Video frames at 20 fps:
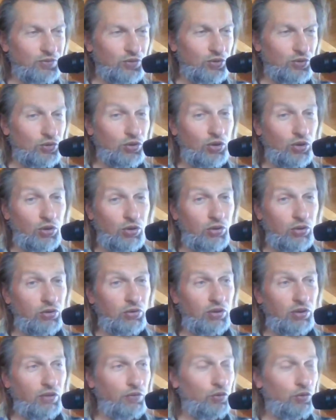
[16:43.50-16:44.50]

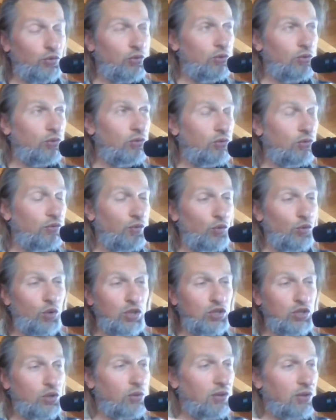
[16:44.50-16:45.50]
So if you
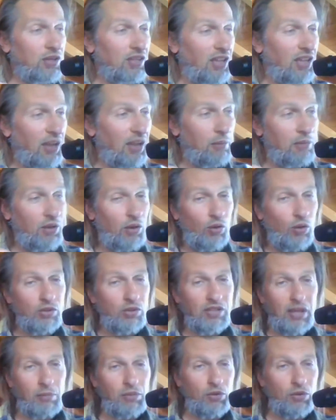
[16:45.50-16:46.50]
watch all the time, the whole
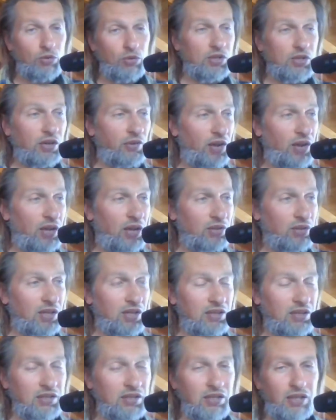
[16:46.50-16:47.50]
time news around
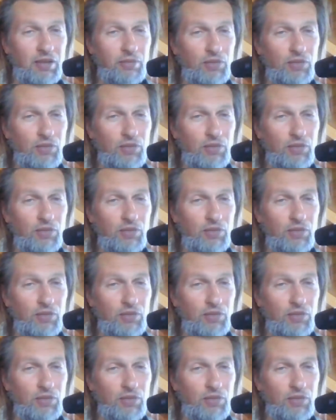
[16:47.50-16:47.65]
us,